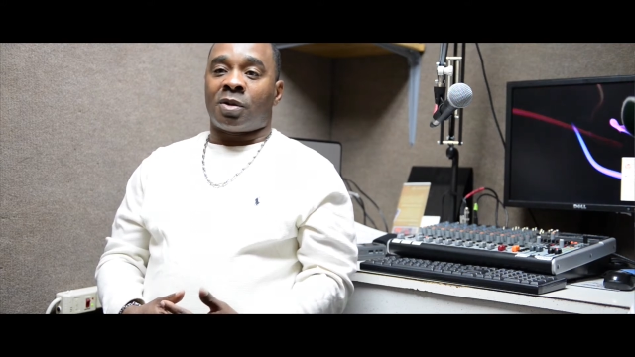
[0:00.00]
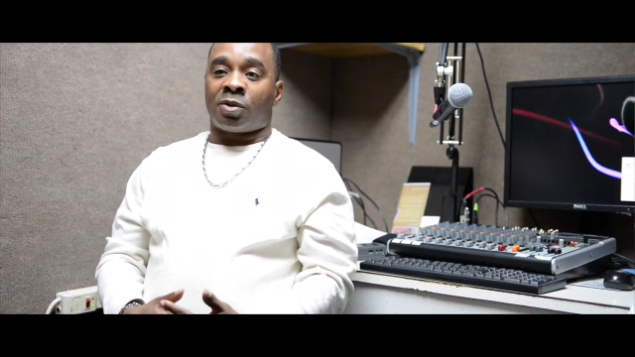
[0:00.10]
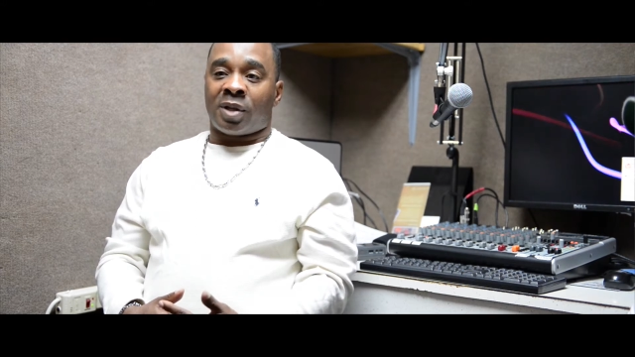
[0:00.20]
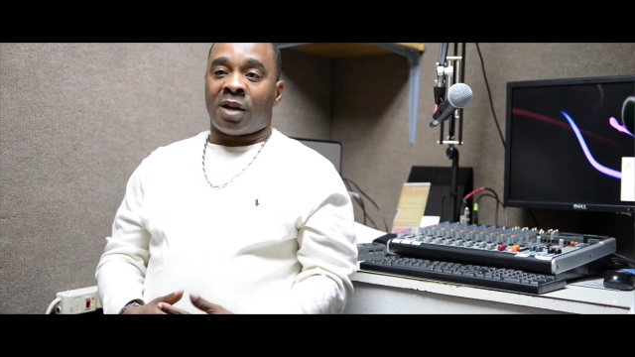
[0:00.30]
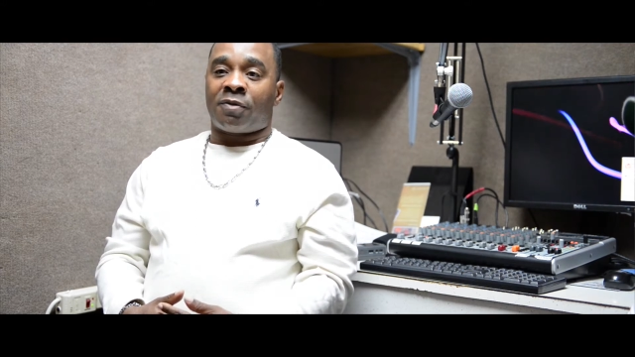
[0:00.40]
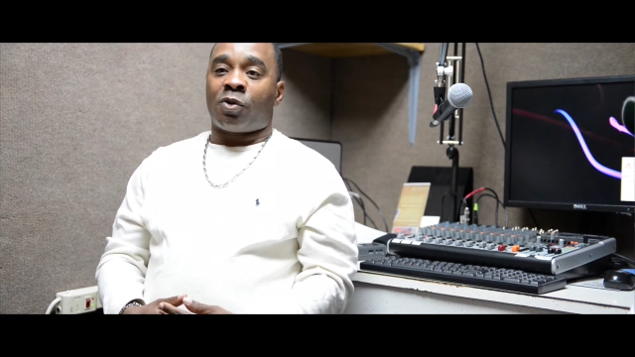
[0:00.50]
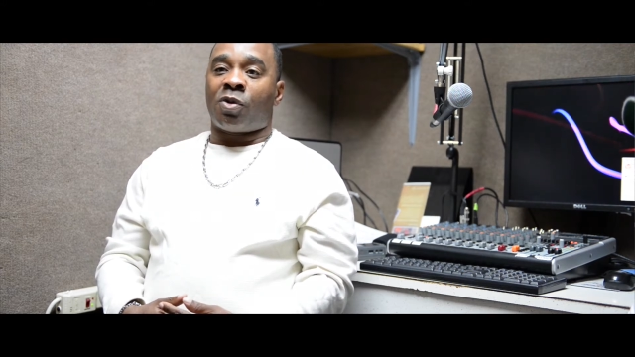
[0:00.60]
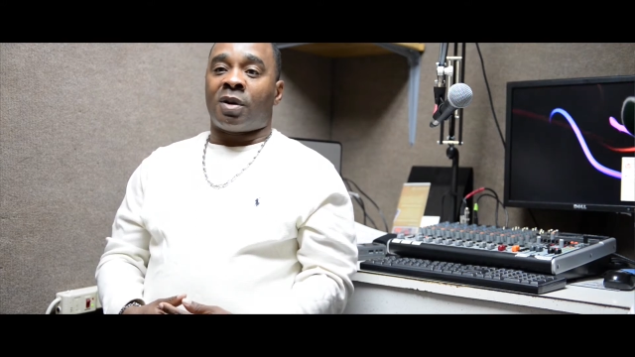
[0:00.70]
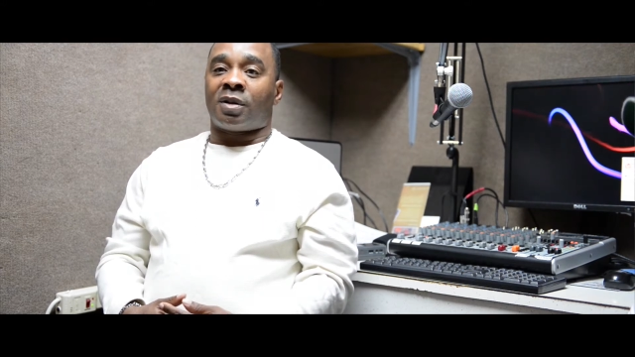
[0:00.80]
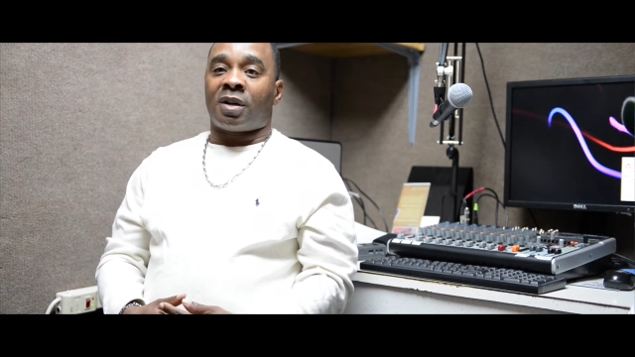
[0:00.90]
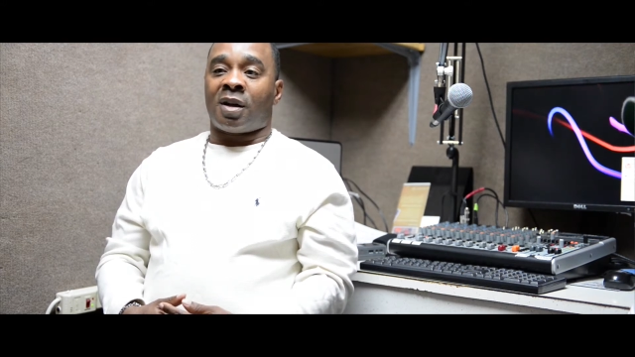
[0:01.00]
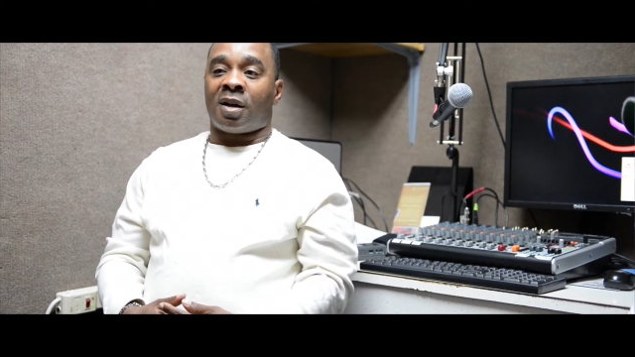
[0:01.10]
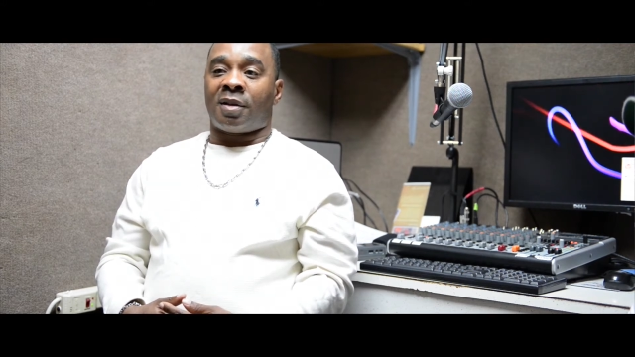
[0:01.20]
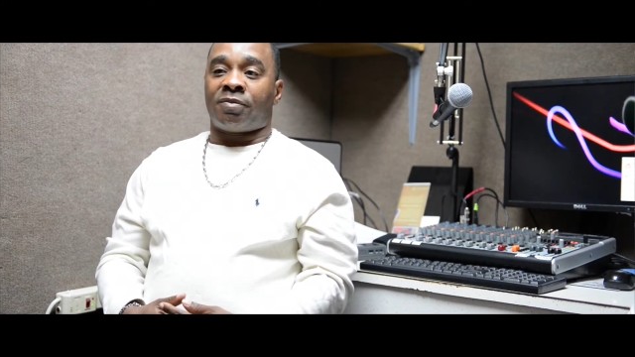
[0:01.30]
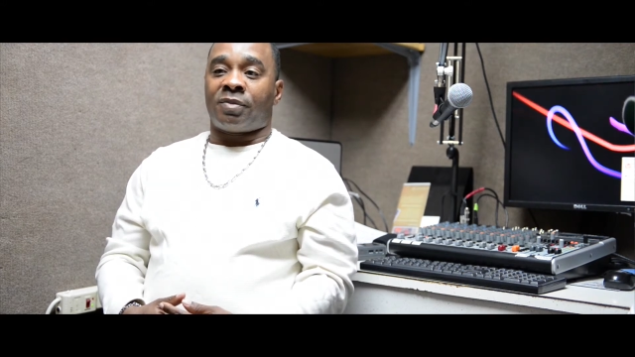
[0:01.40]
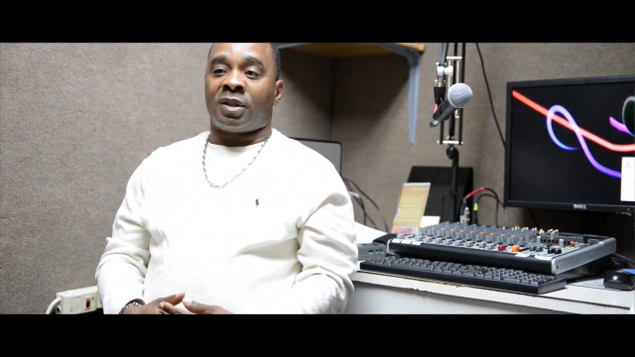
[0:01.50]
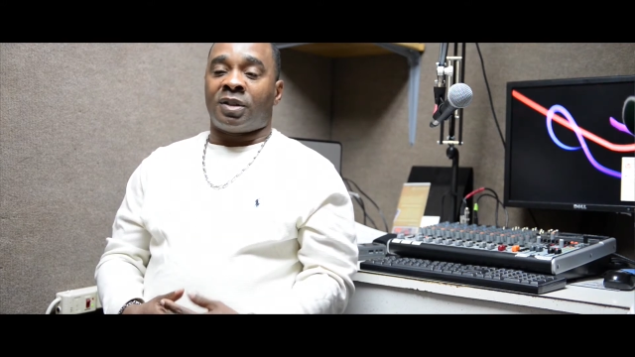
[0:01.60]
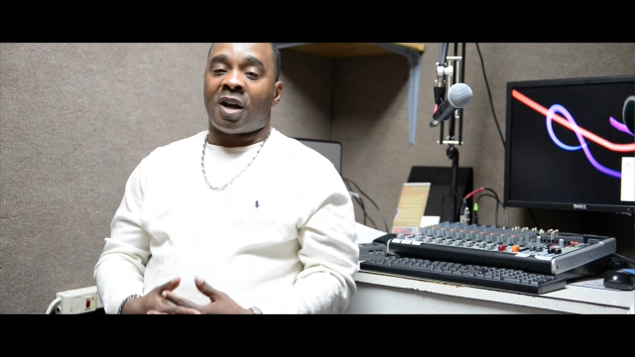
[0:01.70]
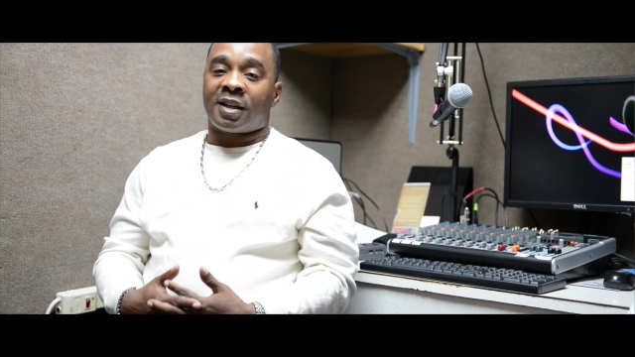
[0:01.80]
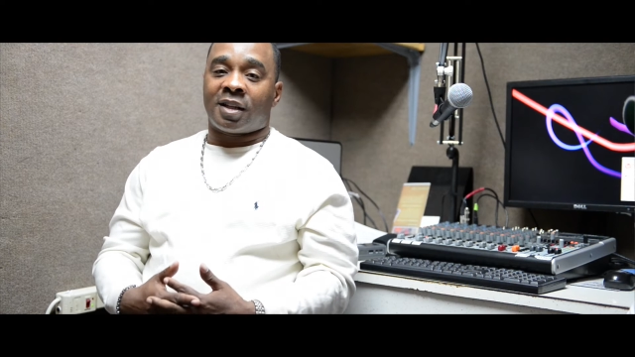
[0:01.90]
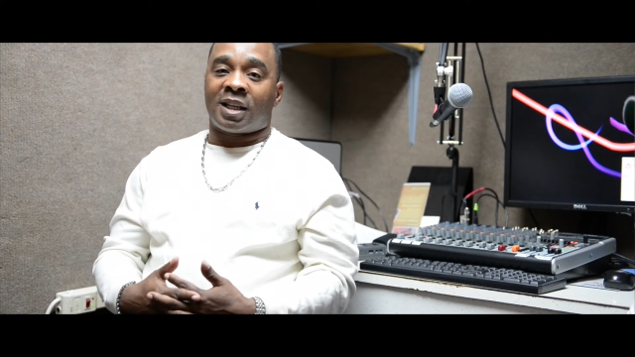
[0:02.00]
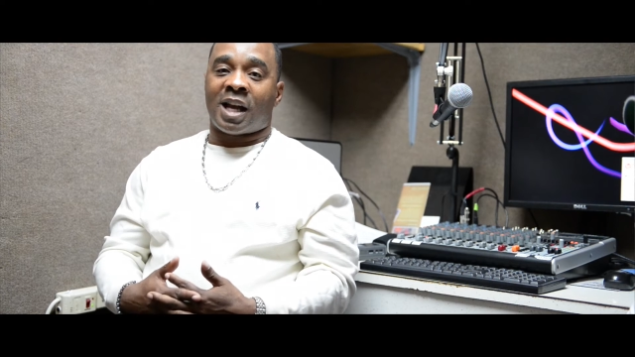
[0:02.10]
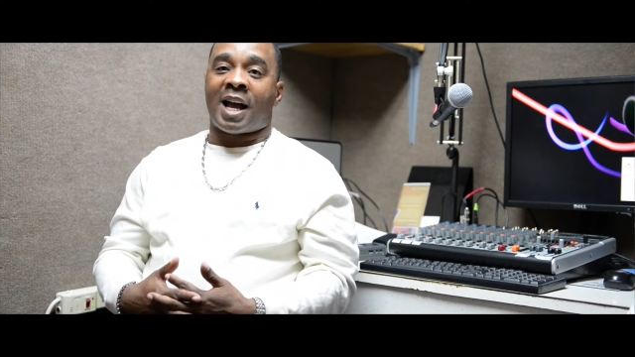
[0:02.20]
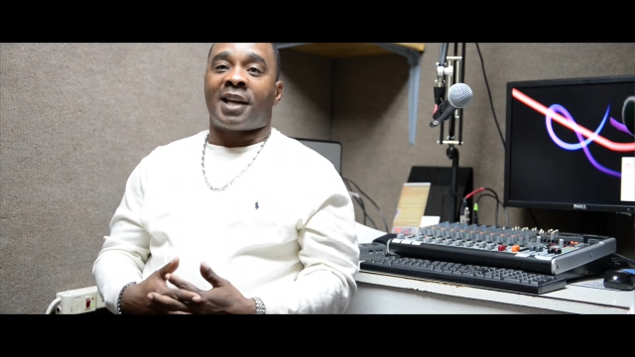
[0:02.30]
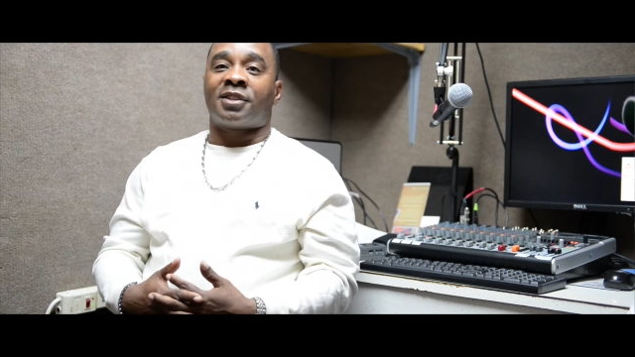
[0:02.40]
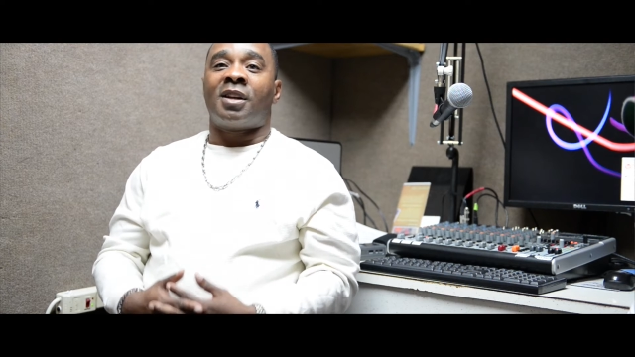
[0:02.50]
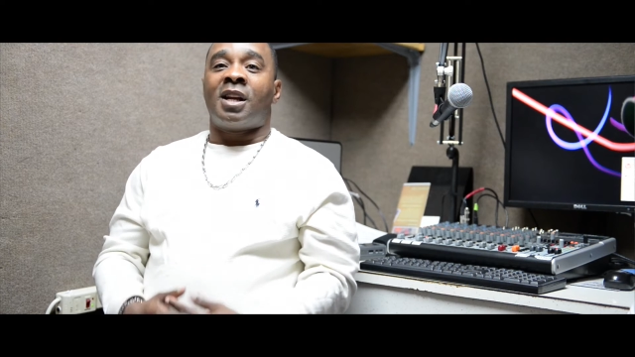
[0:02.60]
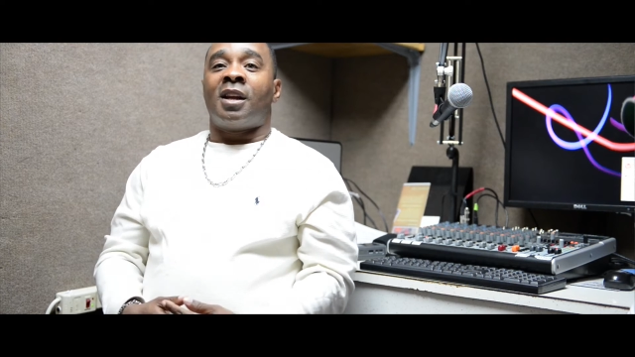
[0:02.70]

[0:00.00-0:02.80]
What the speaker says: So therefore, the younger guys,